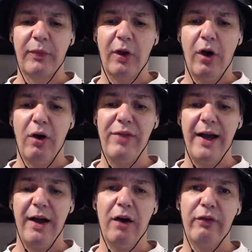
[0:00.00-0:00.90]
of
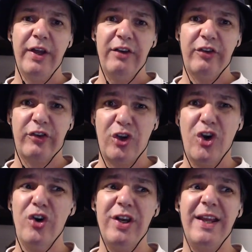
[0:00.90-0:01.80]
that half, just
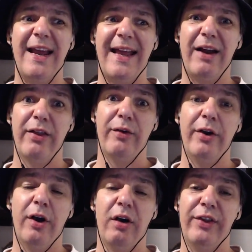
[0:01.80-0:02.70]
couldn't get out of their own
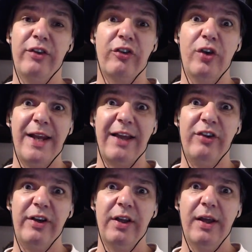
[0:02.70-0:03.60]
half. They just couldn't
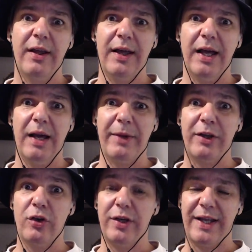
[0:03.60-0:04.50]
exit and
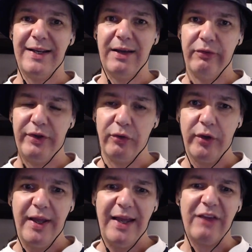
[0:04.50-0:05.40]
couldn't get downfield.
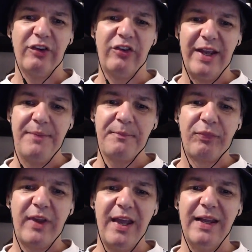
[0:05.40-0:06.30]
As I say,
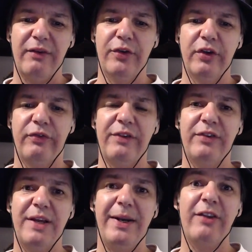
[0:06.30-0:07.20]
in that first
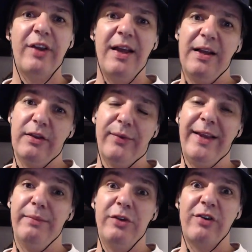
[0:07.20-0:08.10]
15 minutes, the way
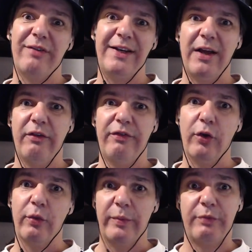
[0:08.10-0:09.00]
they'd been travelling down the
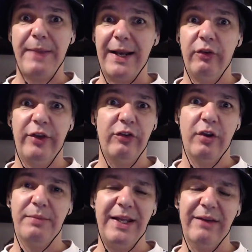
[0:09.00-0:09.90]
field was penalties that
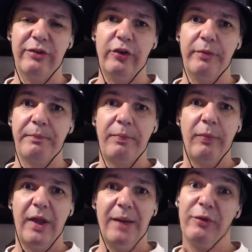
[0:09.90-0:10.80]
had been given to them,
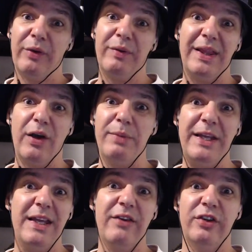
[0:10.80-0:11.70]
and so they were
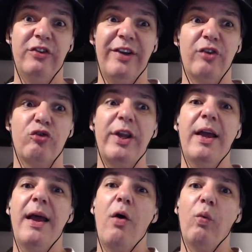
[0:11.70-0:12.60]
being gifted territory.
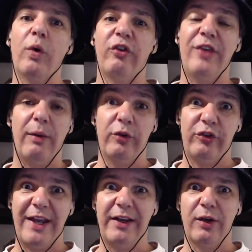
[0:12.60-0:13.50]
Once that was
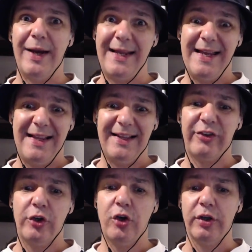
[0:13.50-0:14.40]
taken away, they
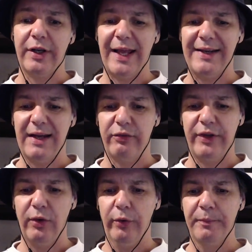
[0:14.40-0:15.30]
just couldn't get
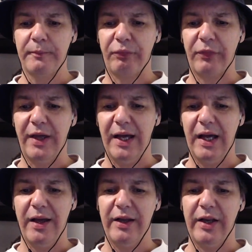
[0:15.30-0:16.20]
downfield,
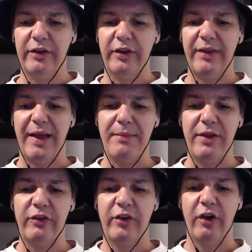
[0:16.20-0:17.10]
and that
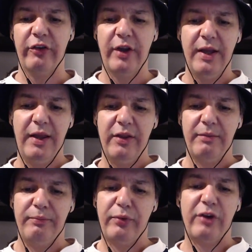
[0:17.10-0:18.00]
meant the Tars,
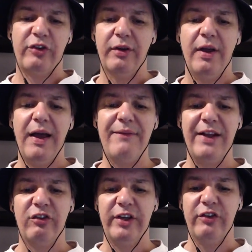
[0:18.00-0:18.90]
the pressure
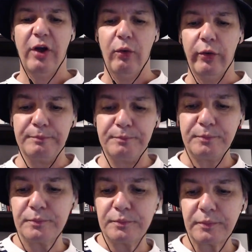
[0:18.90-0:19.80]
eventually told.
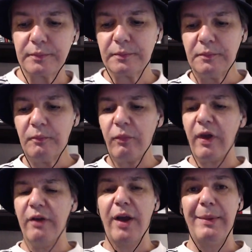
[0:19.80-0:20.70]

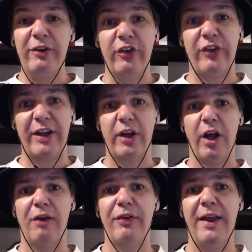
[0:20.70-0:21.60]
Come into the second
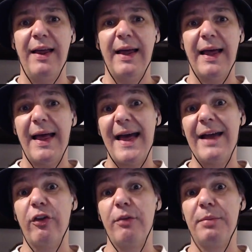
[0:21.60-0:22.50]
half,
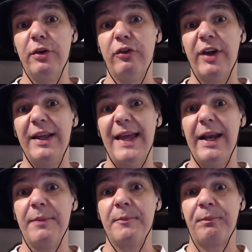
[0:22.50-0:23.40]
and the Blues
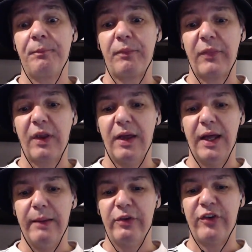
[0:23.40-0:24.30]
again
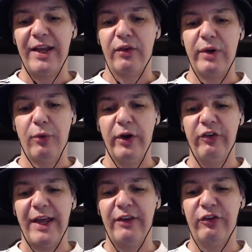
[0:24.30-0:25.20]
take 3
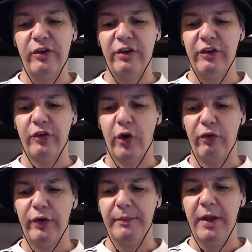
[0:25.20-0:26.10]
points as soon as it's on
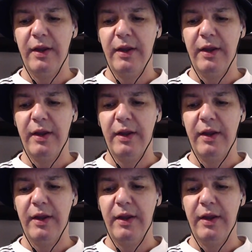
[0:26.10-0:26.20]
offer,